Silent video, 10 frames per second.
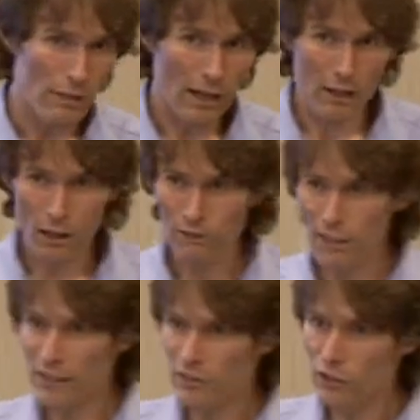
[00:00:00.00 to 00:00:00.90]
That kind of
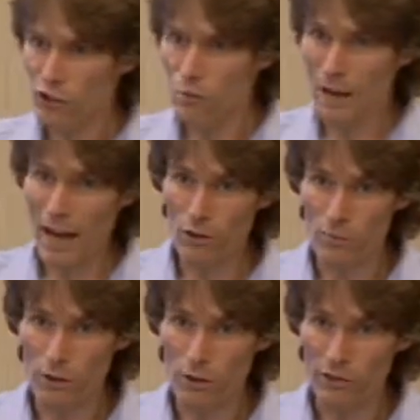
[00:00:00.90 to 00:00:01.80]
takes the human out of
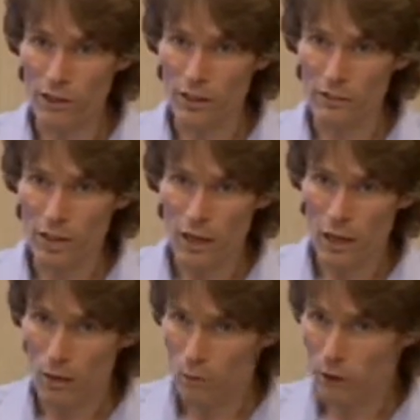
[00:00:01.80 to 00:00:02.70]
the process.
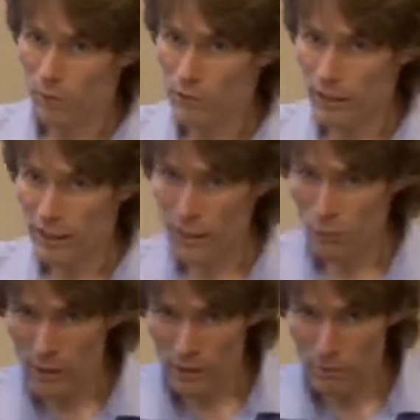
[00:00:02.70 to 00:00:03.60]
And what I'm saying here
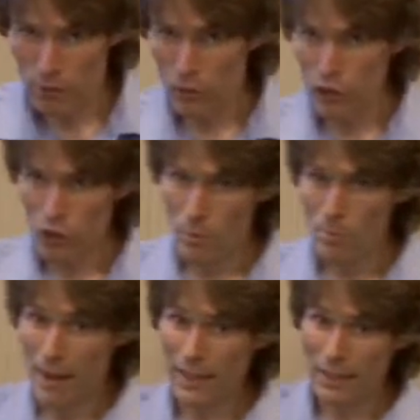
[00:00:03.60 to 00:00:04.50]
is we need to put the
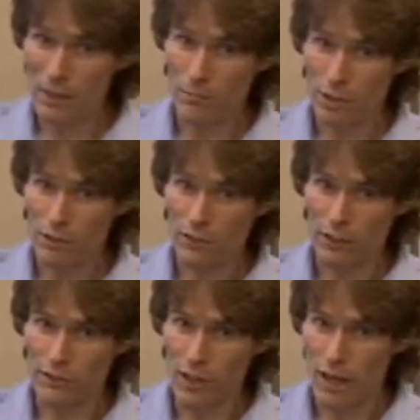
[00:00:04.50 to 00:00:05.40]
human back in the
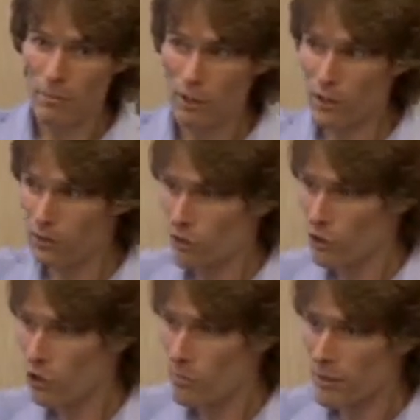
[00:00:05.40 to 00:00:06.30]
process because the
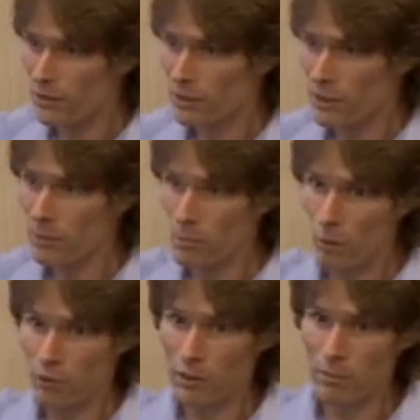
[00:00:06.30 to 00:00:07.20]
human is the
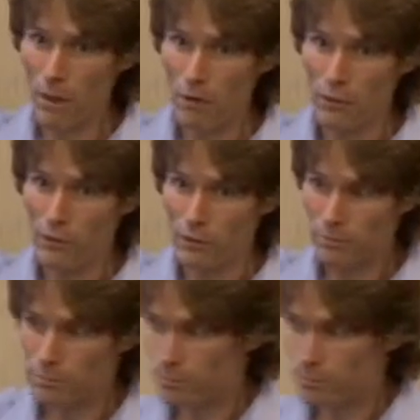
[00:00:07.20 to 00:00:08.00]
important component.